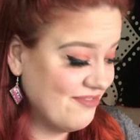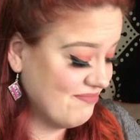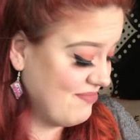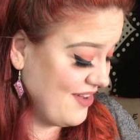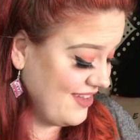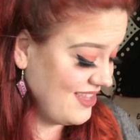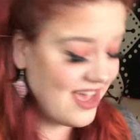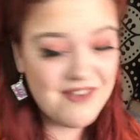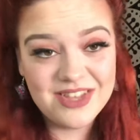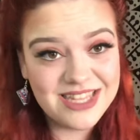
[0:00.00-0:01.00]
But
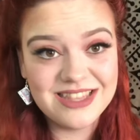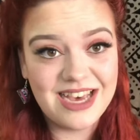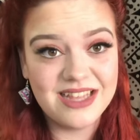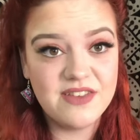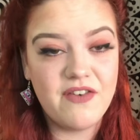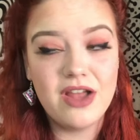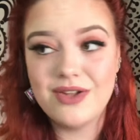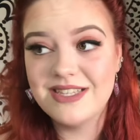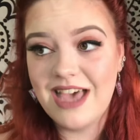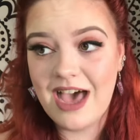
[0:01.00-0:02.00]
other than that, the vinyl
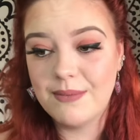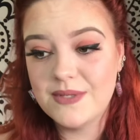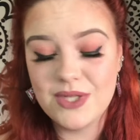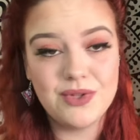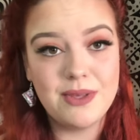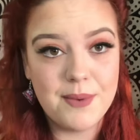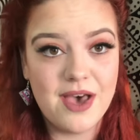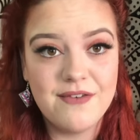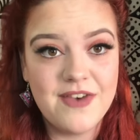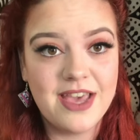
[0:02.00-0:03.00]
is absolutely
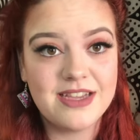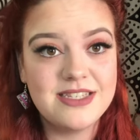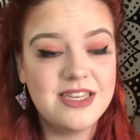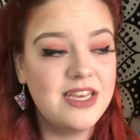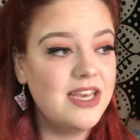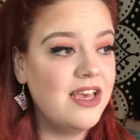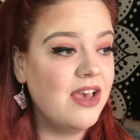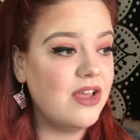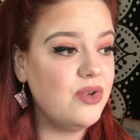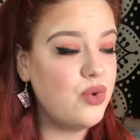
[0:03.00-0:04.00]
perfect.
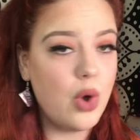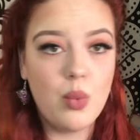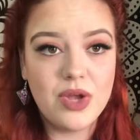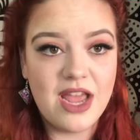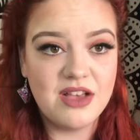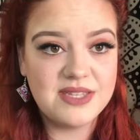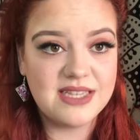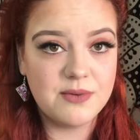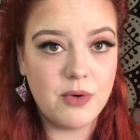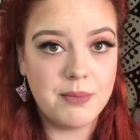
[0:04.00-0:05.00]
No one else has
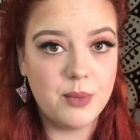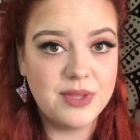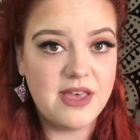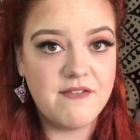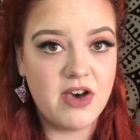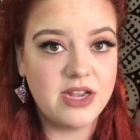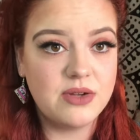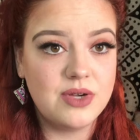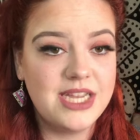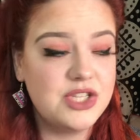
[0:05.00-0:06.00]
a problem with their
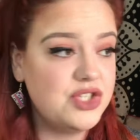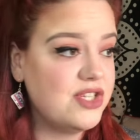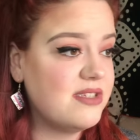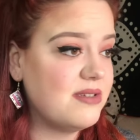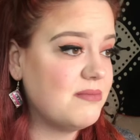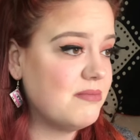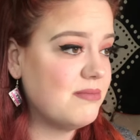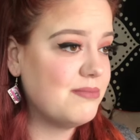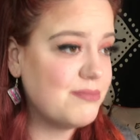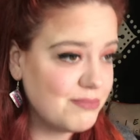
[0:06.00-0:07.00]
vinyl. It's just
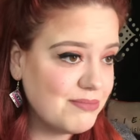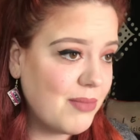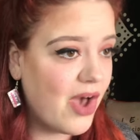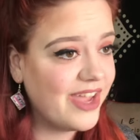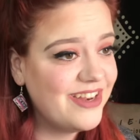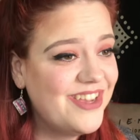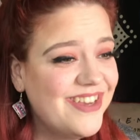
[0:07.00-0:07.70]
mine.